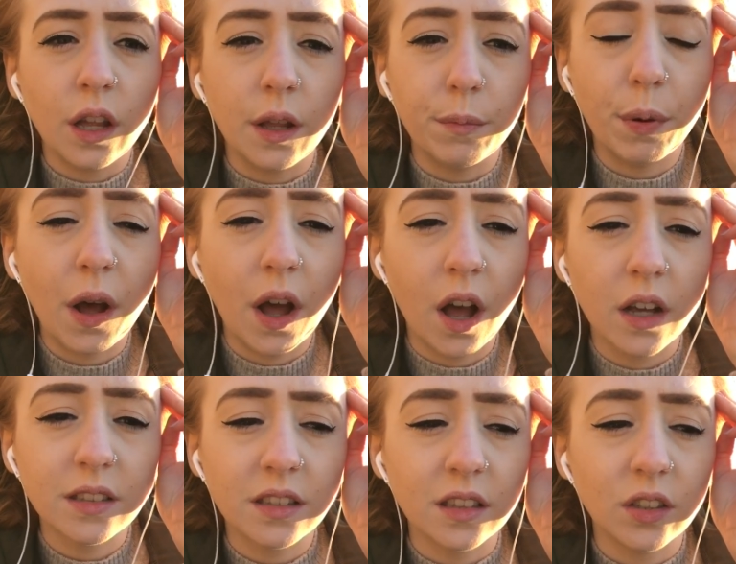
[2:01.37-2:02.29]
in
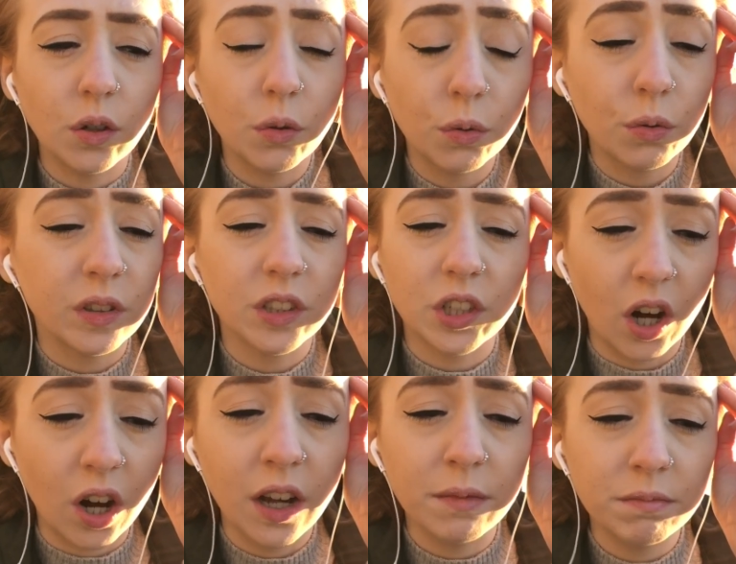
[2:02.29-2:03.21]
person, all the
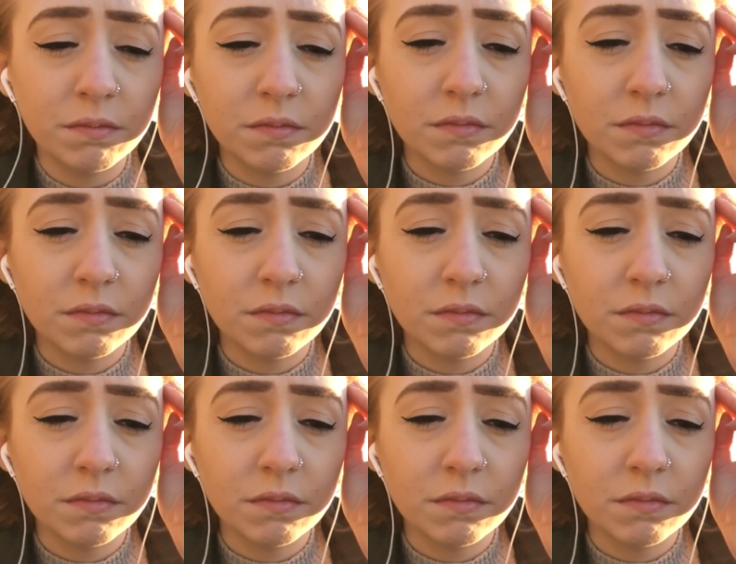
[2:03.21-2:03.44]
time.